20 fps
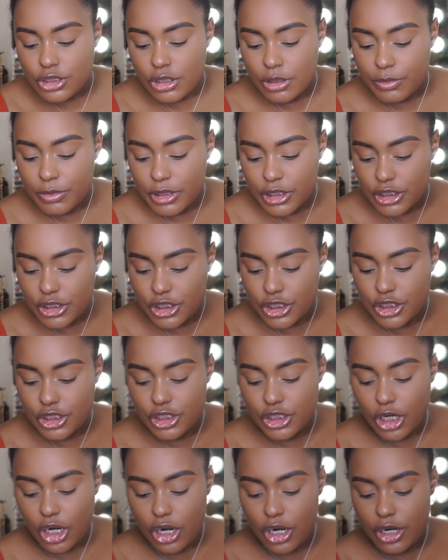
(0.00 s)
So I'm going to
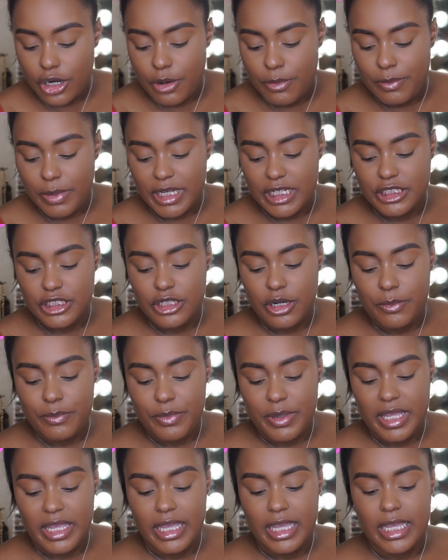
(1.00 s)
start by
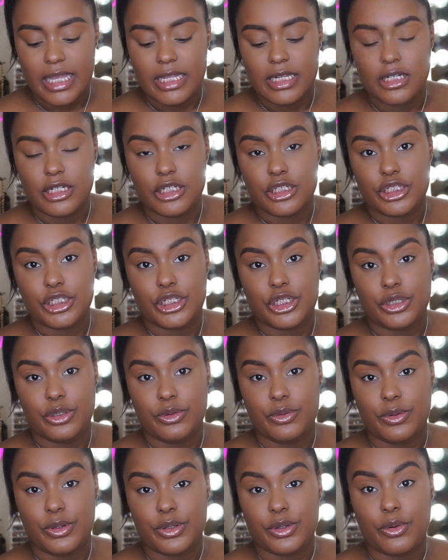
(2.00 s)
jumping
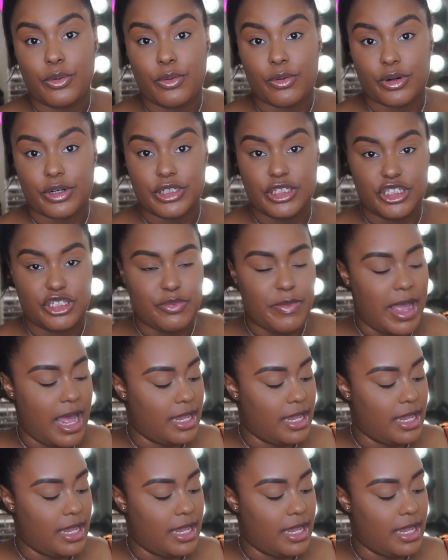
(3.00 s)
into the orange